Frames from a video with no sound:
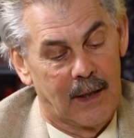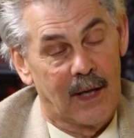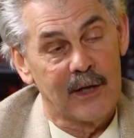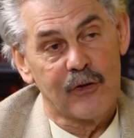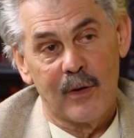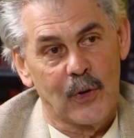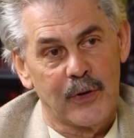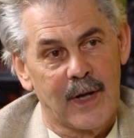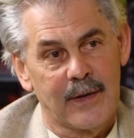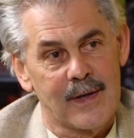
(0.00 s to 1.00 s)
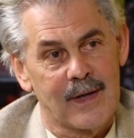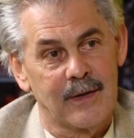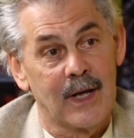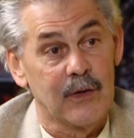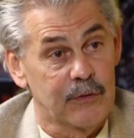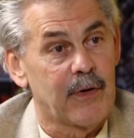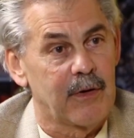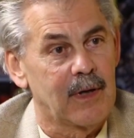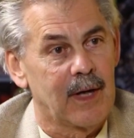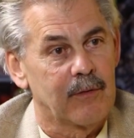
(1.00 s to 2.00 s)
iStream, on the other hand, is
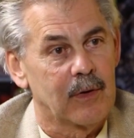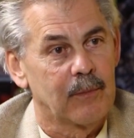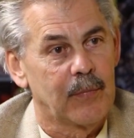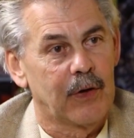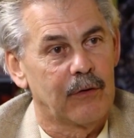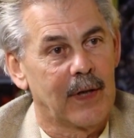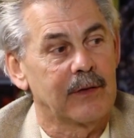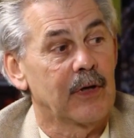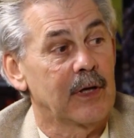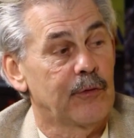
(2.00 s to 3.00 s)
very clever because that takes